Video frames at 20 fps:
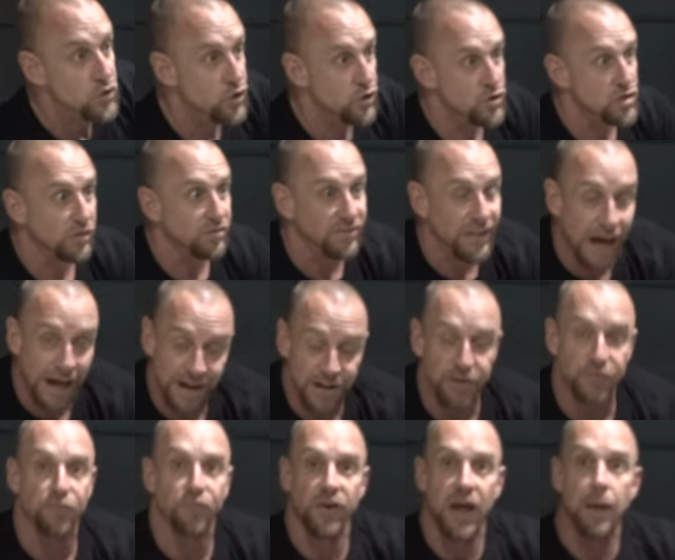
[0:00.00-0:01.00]
so there's a lot of
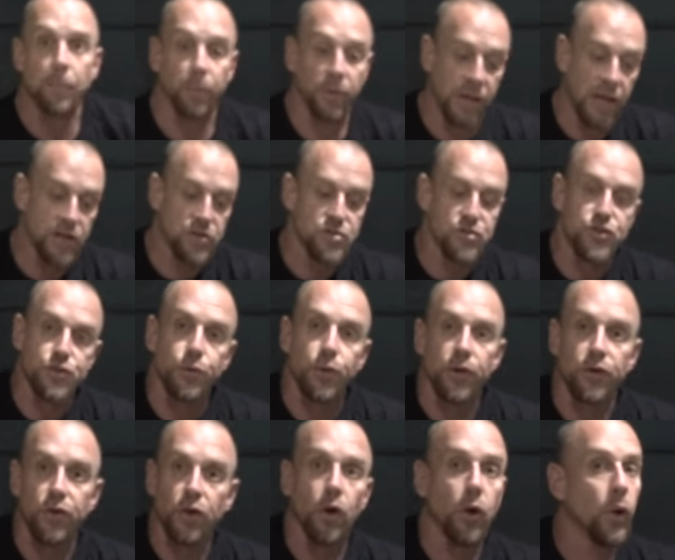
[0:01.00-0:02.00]
different applications you
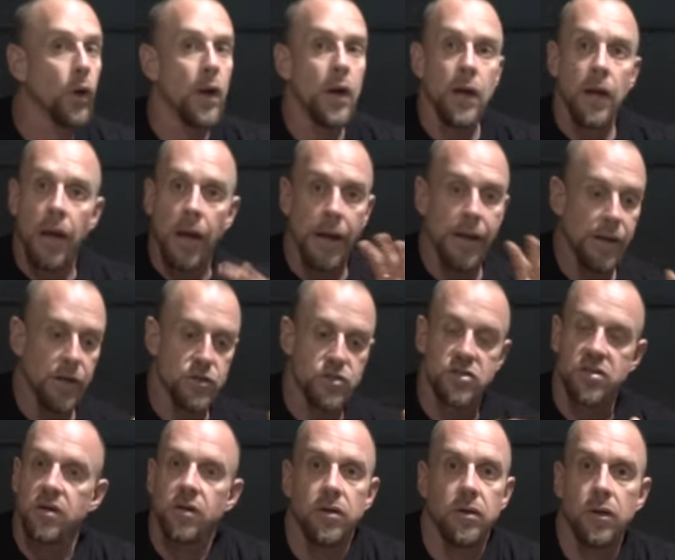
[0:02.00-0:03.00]
can do. And
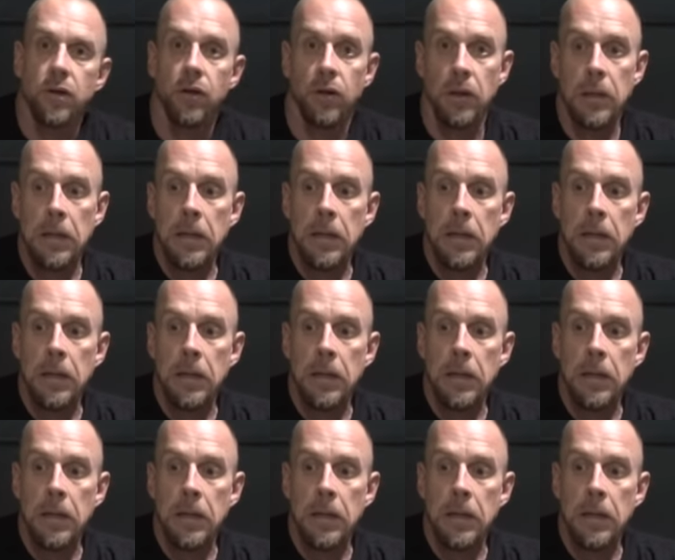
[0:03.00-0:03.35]
it's